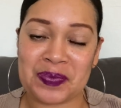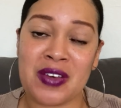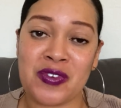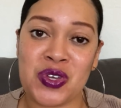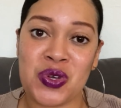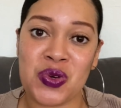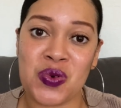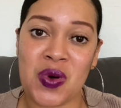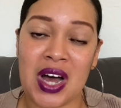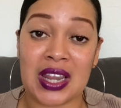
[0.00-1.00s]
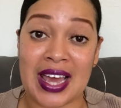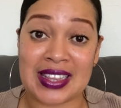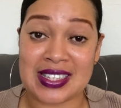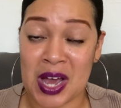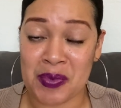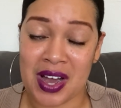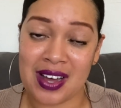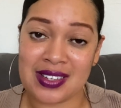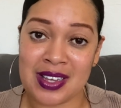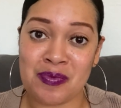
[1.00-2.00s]
If you like this type of
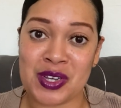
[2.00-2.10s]
content,